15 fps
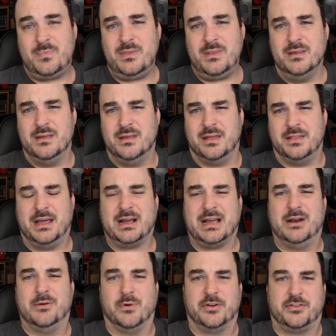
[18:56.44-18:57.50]
that
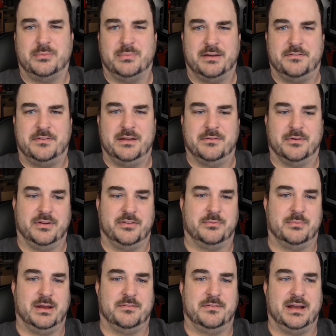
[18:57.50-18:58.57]
kind of works in my favor. As a
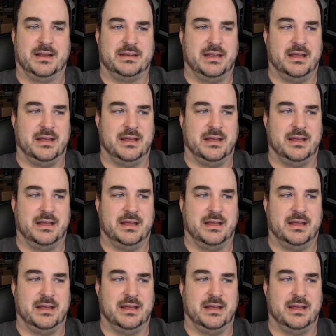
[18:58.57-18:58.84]
matter of fact,